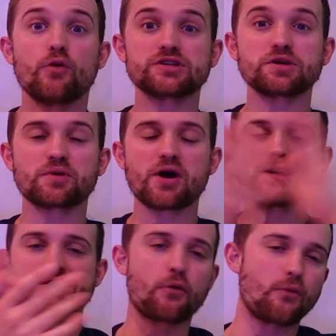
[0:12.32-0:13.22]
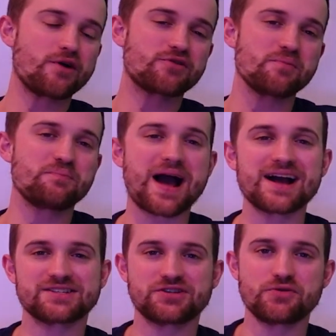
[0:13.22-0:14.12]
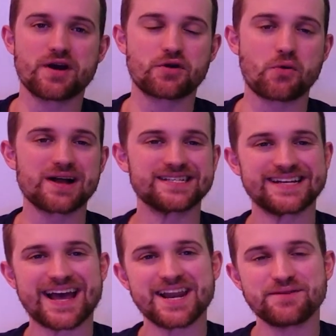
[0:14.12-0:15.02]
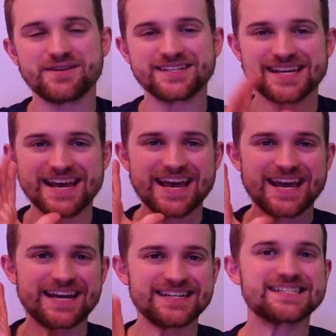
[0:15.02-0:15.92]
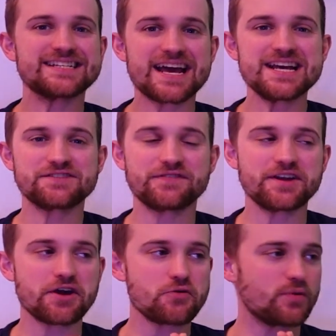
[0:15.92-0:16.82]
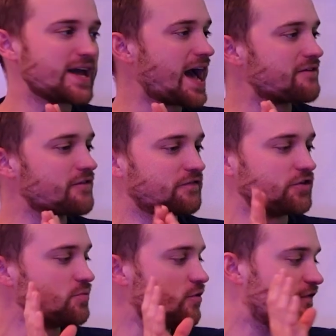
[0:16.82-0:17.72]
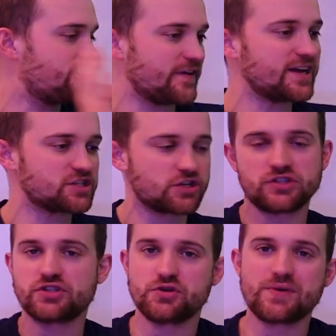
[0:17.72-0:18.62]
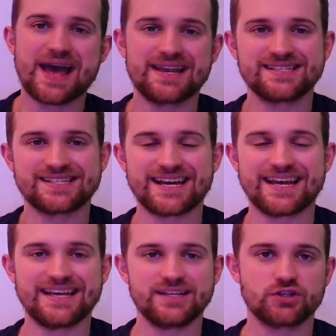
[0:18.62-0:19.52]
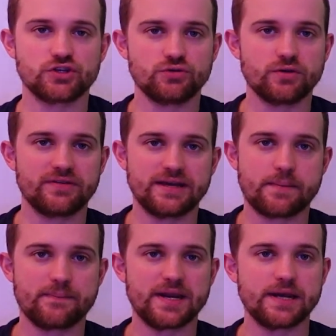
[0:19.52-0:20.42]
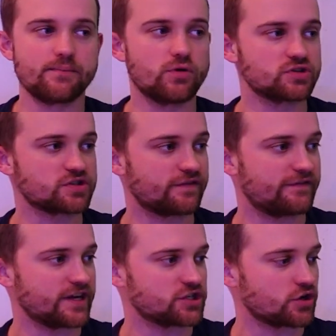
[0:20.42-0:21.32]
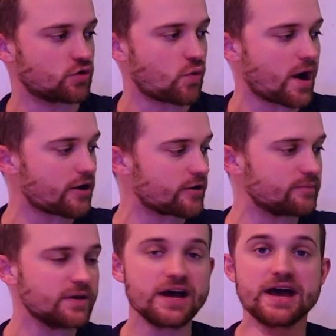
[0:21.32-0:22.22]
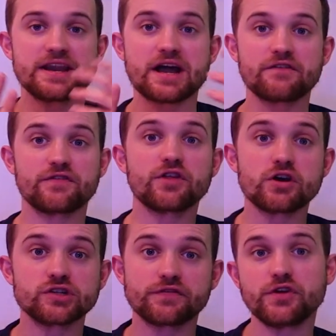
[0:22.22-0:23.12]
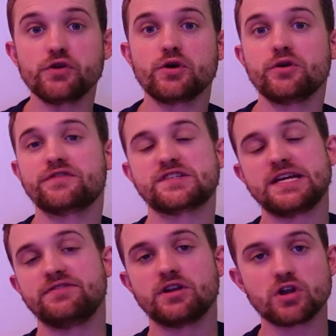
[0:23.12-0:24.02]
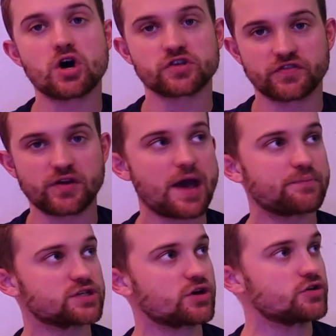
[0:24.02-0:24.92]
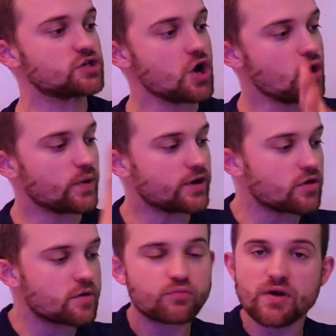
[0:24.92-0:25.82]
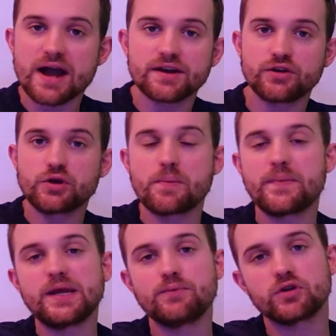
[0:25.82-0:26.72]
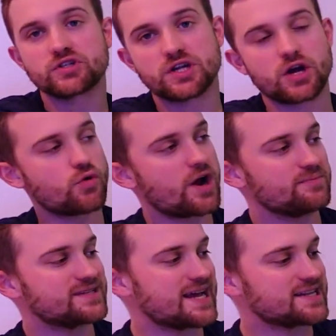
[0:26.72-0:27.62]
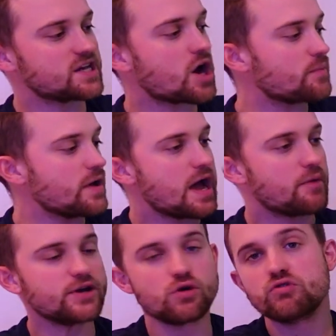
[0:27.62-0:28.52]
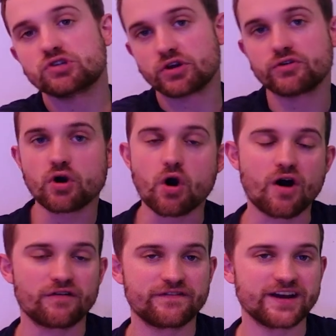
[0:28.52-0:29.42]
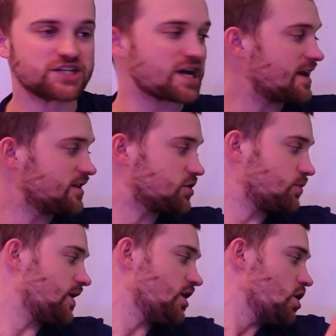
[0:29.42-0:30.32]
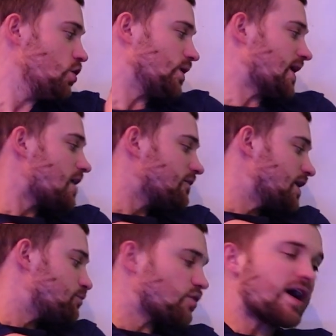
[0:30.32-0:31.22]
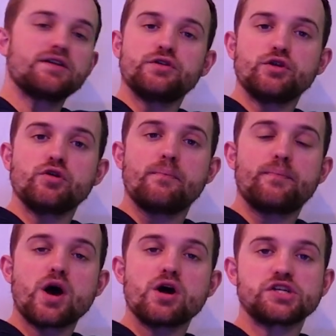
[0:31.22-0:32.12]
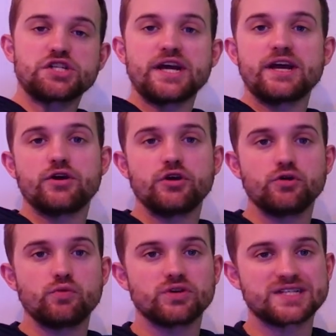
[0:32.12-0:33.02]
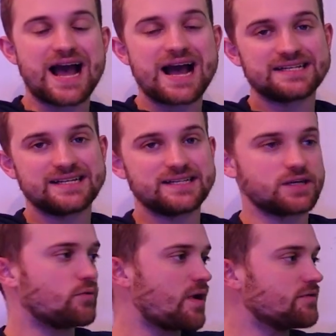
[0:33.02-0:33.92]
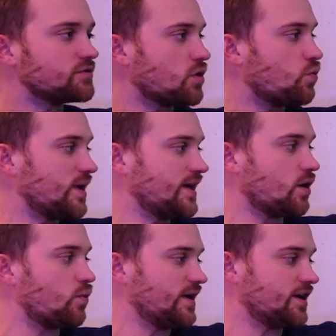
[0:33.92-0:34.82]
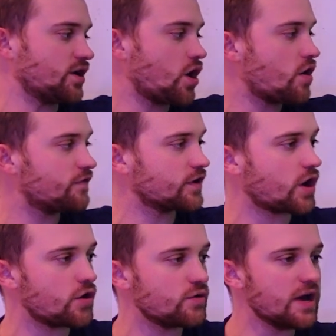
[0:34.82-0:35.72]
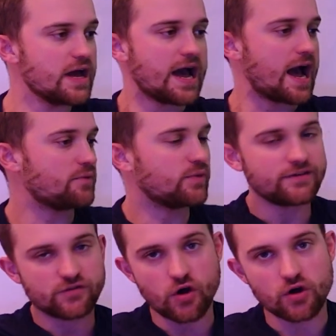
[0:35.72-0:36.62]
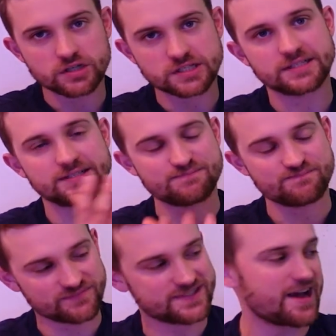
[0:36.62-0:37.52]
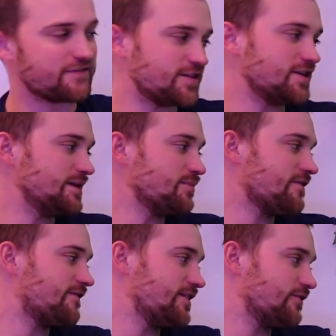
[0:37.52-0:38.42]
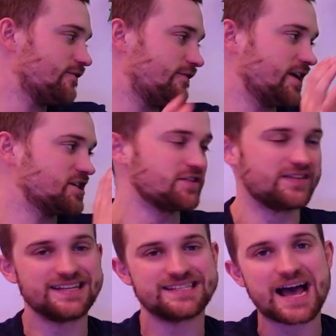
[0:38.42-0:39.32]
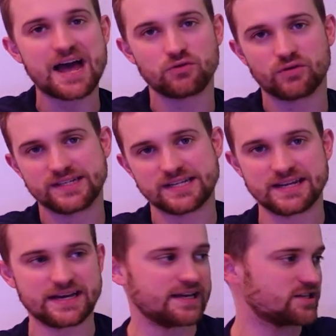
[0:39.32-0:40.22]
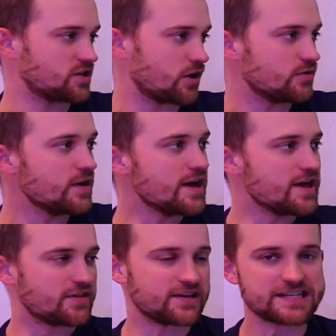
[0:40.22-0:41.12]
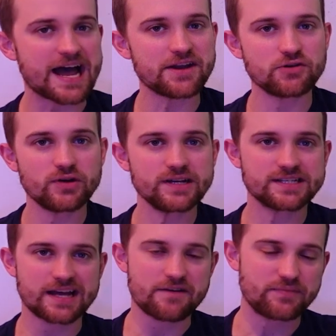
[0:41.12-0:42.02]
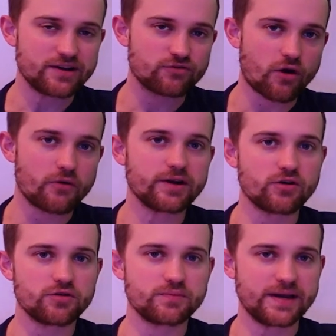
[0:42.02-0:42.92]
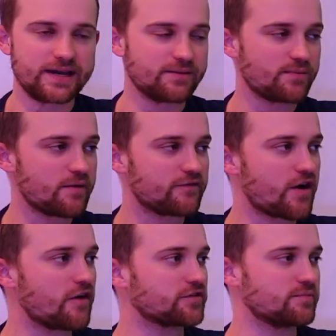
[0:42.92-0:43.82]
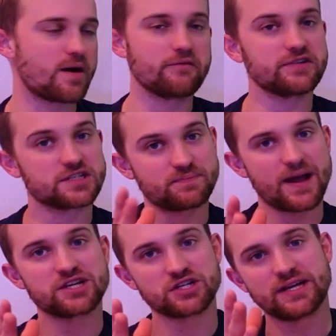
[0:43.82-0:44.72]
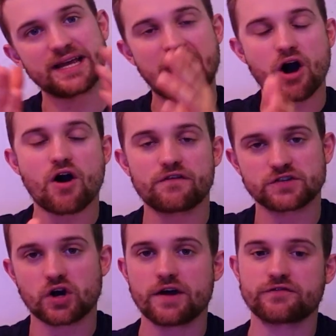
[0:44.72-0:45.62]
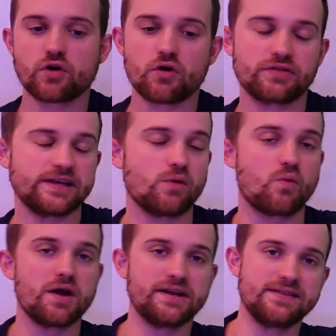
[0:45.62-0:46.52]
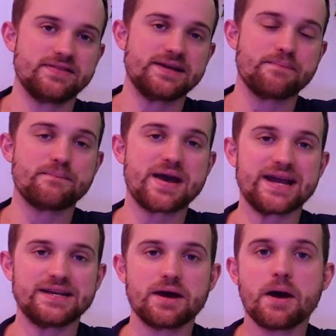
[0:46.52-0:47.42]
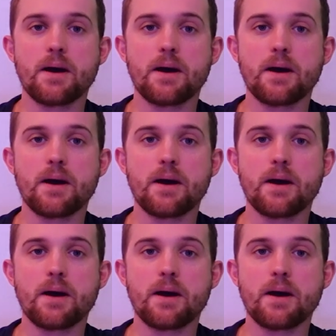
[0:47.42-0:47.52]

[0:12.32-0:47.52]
What's up guys, welcome back to Aquatic Elements. In today's video we have a few more fish to enter into the mini monster fish aquarium. Now for those of you who have seen the last few episodes, we got the brand new mini monster aquarium set up and we also got our fish added to it. We have a brand new birch here who was added around a week and a half ago, and we've got definitely my favourite fish, the Datnoids, in here. So the Datnoids have been growing on me month after month, especially after I've got the one in the main